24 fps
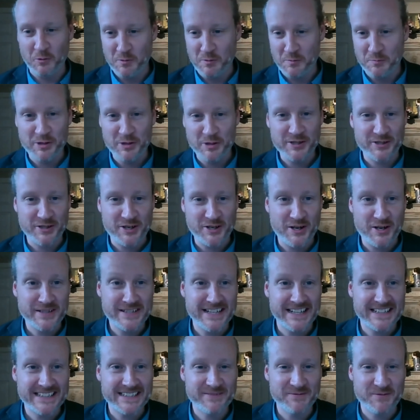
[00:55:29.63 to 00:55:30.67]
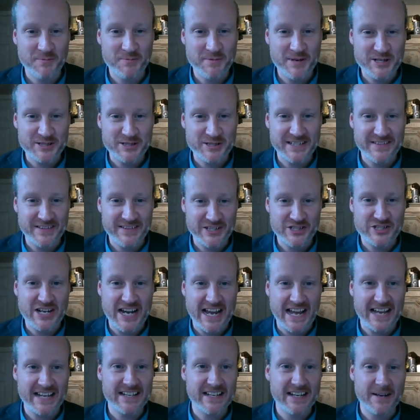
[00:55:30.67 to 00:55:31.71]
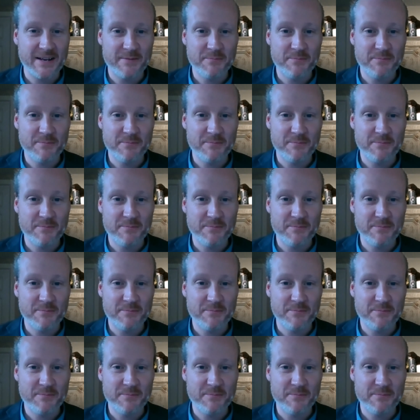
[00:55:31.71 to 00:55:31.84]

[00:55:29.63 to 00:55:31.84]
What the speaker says: we put your contact information in the chat.